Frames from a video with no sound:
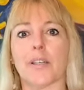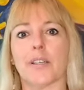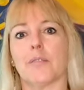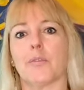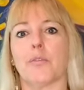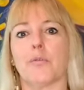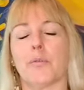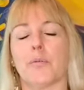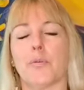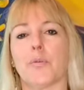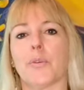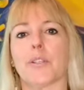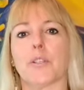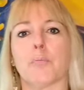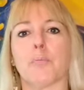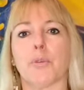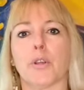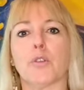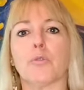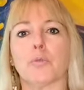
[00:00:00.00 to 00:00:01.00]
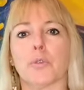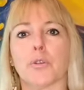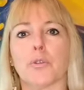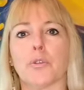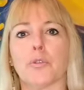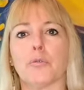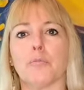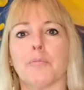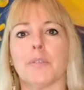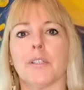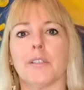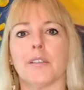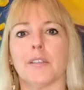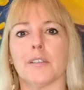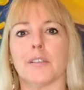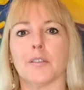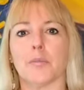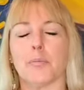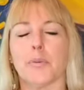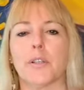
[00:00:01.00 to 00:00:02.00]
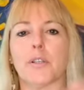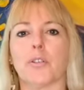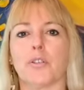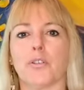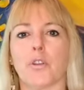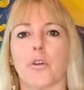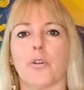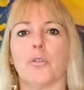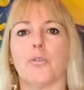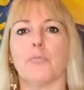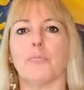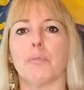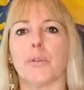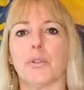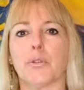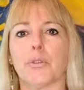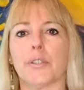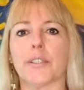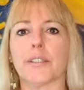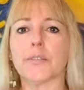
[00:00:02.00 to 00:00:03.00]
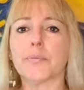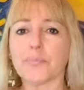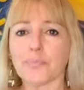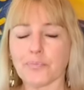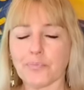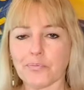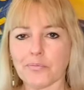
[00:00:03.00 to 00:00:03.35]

It was a big room. It's a big stone building